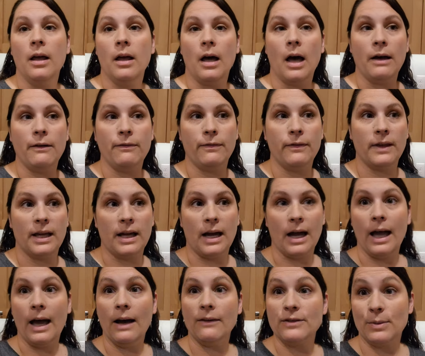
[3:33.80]
I feel like I
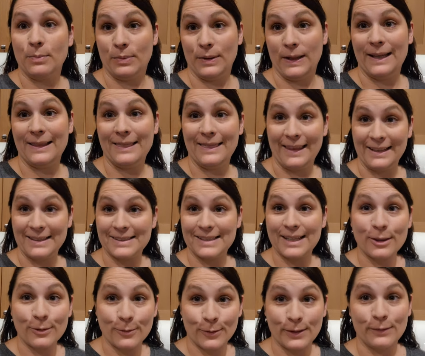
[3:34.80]
have to plan things
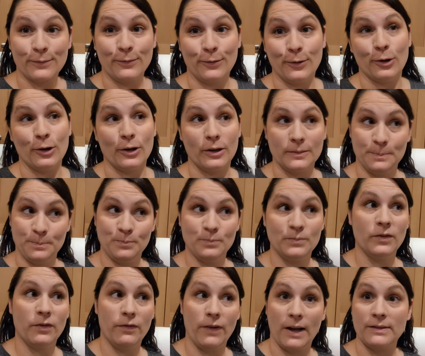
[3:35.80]
like three to four,
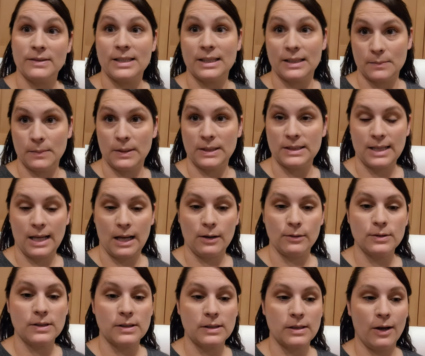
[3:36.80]
five, six months
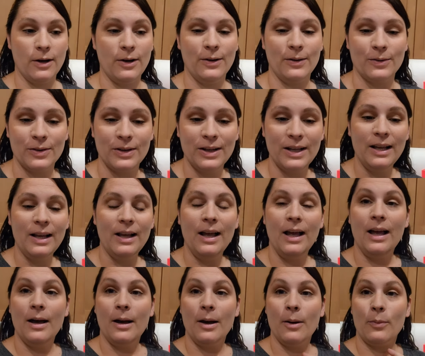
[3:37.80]
out. So
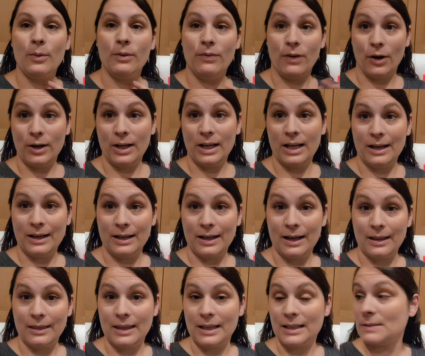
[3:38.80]
we've already kind of
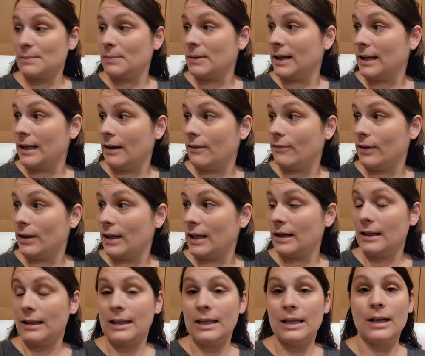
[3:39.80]
got things planned out for the
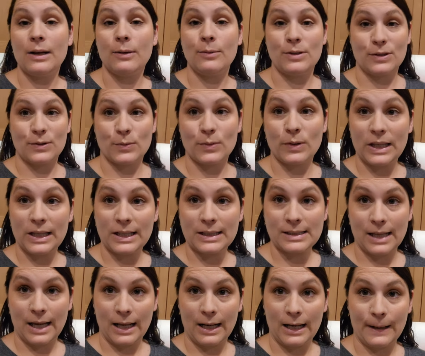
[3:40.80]
end of the year, which is really
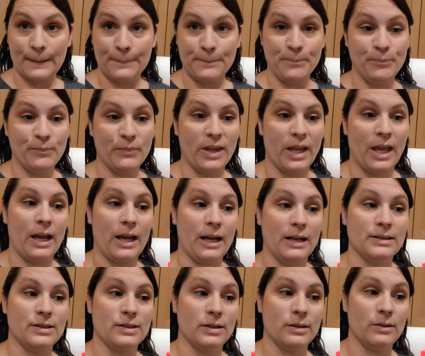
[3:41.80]
exciting.
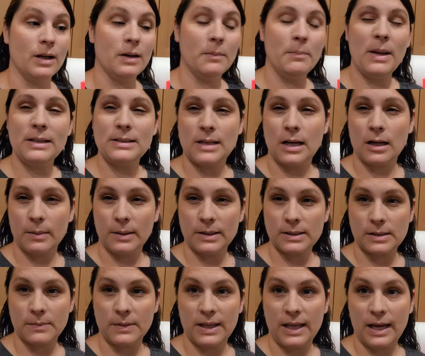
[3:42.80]
And so I might talk about
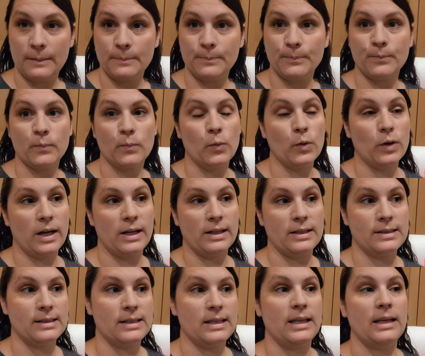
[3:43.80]
some of that. We'll kind
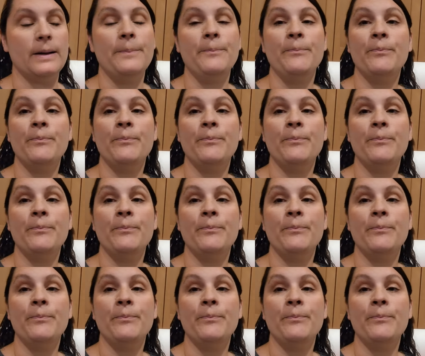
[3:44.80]
of see.